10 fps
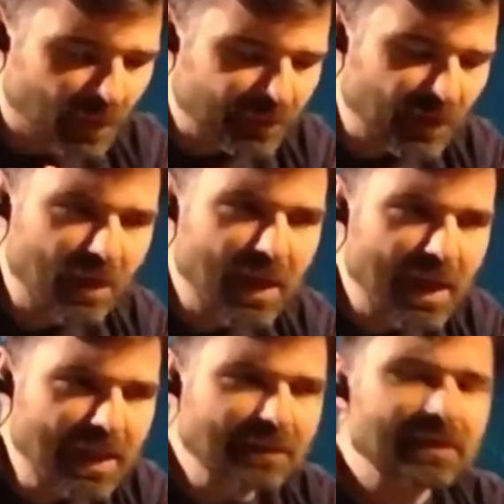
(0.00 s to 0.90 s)
So
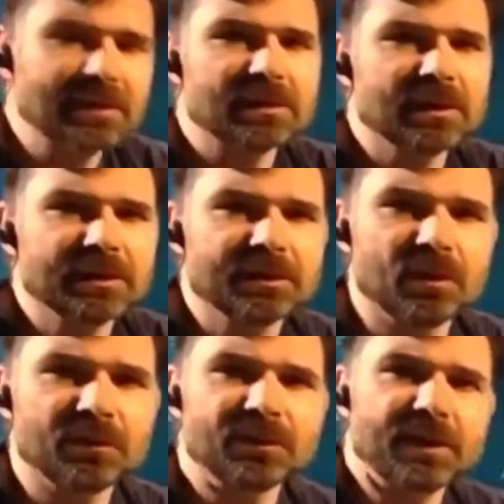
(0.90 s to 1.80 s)
as I started
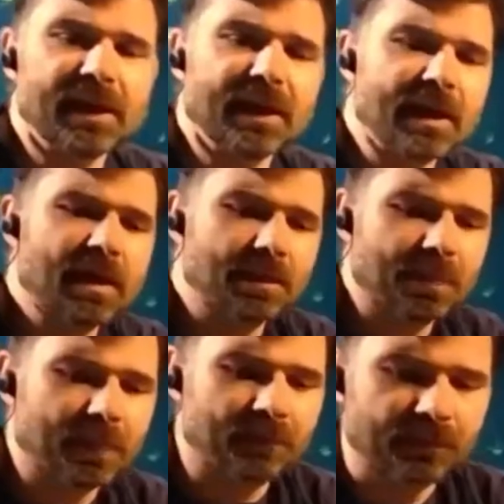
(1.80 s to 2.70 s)
off saying,
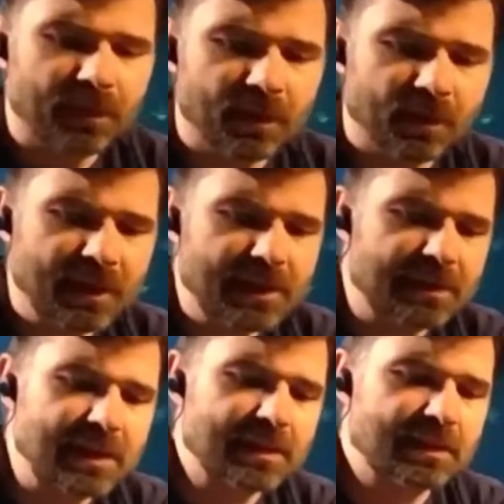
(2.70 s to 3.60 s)
this
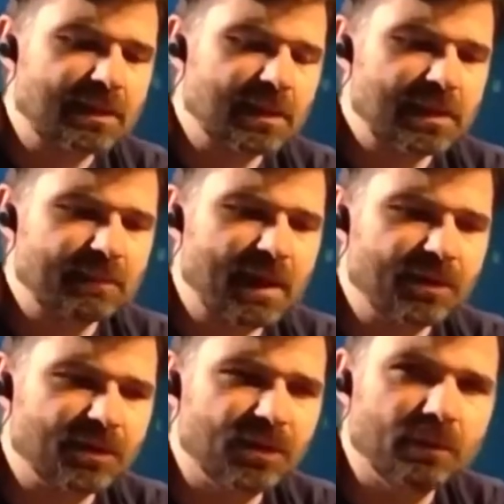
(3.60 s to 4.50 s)
lesson is about
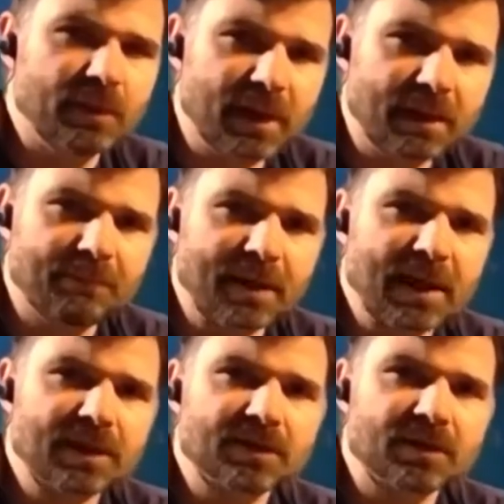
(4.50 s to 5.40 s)
human
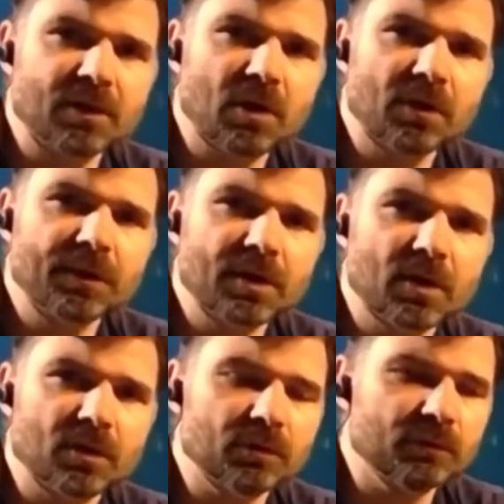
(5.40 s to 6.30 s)
impact on the
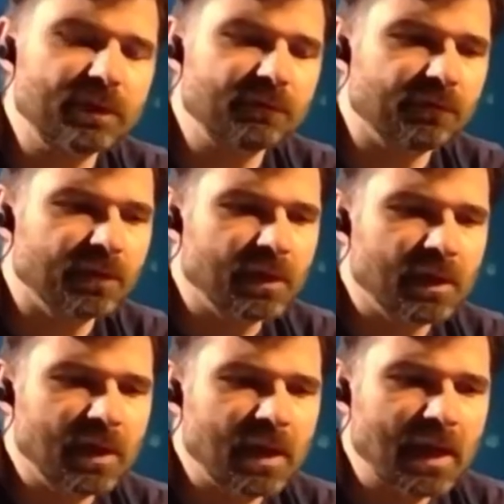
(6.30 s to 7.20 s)
coral reef.
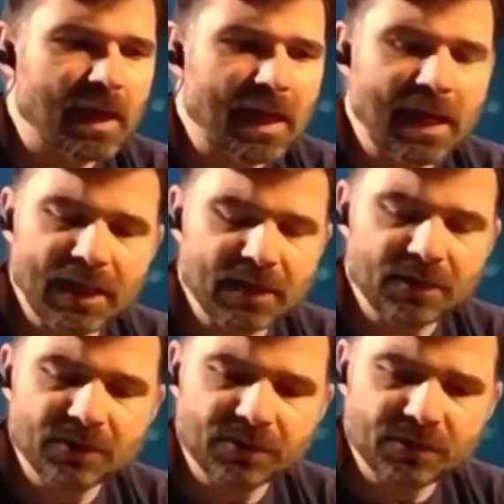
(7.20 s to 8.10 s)

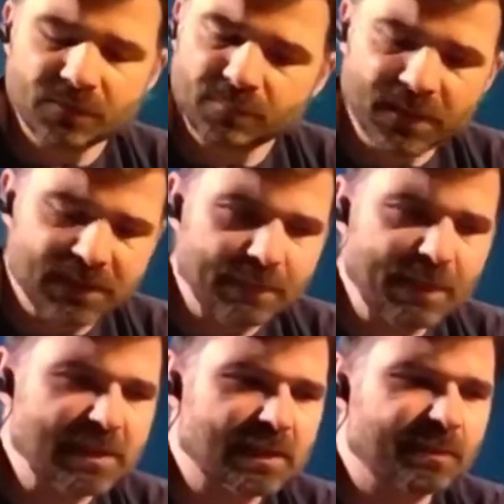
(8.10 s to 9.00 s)
And by some
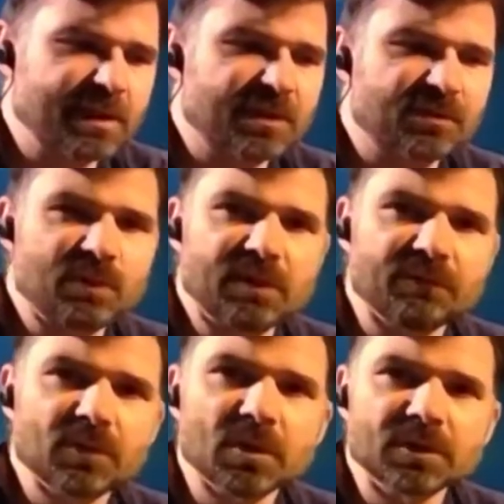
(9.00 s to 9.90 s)
estimates, we've
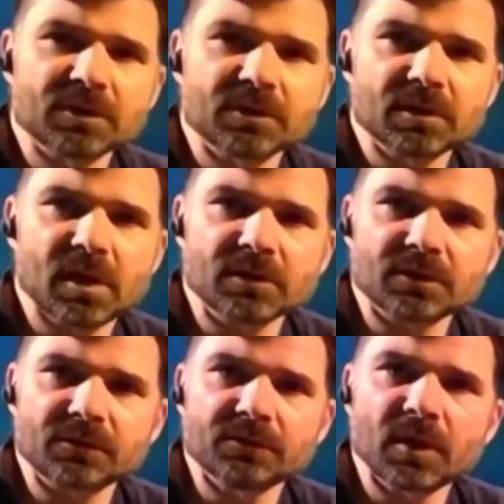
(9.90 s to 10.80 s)
lost
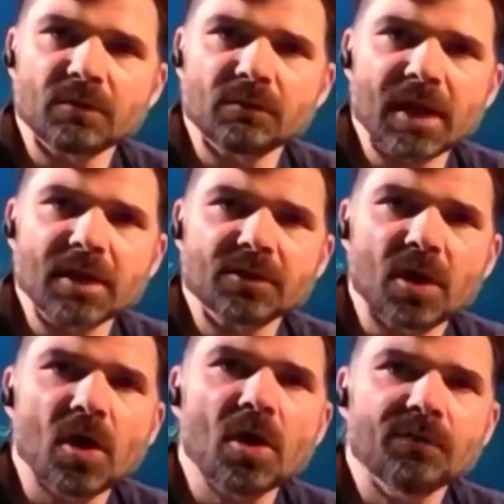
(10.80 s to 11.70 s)
around
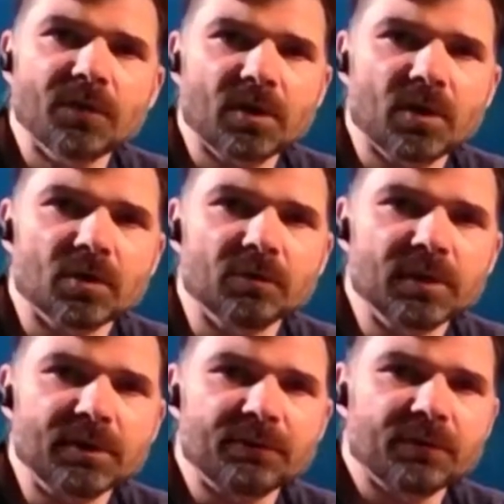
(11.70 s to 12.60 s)
half of the coral
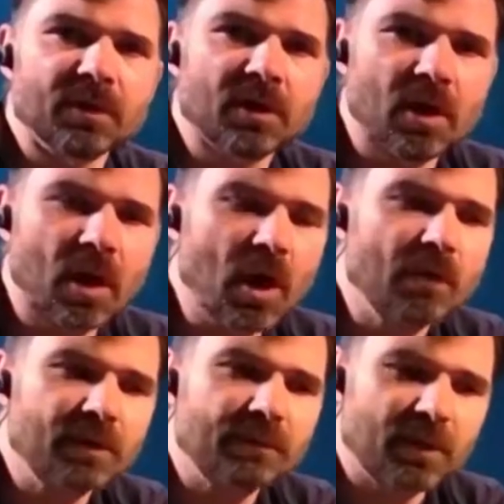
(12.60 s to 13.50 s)
reef
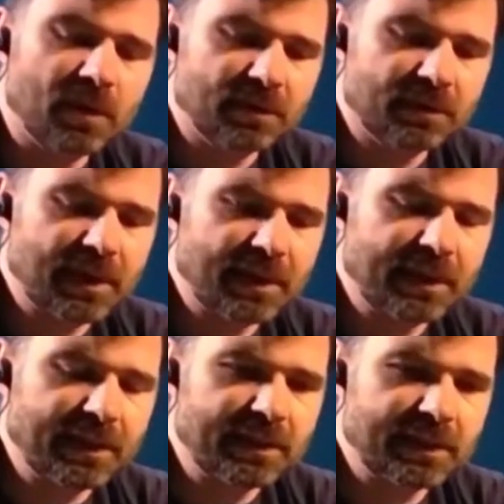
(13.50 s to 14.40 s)
over the past
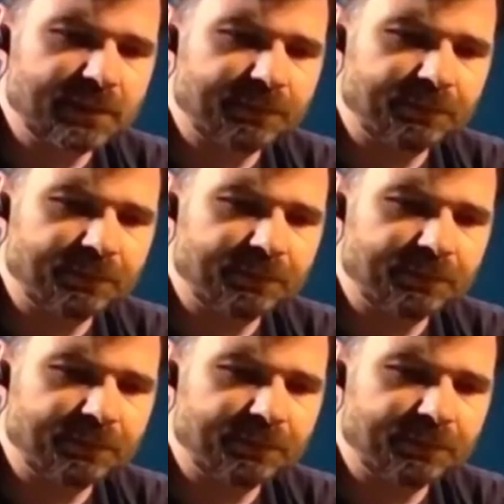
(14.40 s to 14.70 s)
decades.